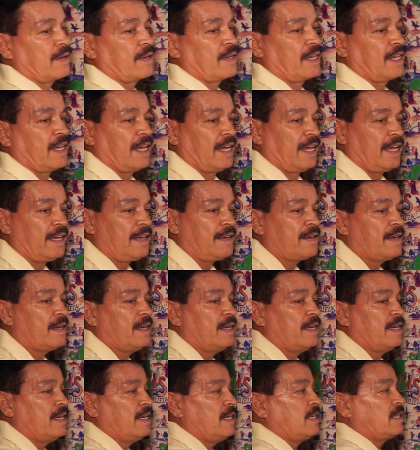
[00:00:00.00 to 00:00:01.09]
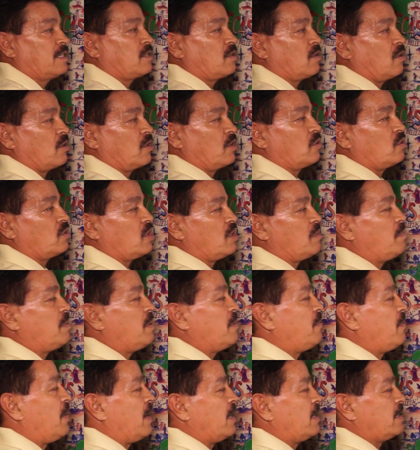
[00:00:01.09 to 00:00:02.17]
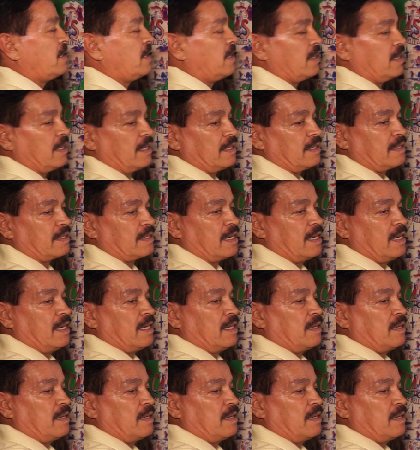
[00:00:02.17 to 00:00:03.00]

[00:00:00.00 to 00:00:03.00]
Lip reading: Okay, so you simplify this,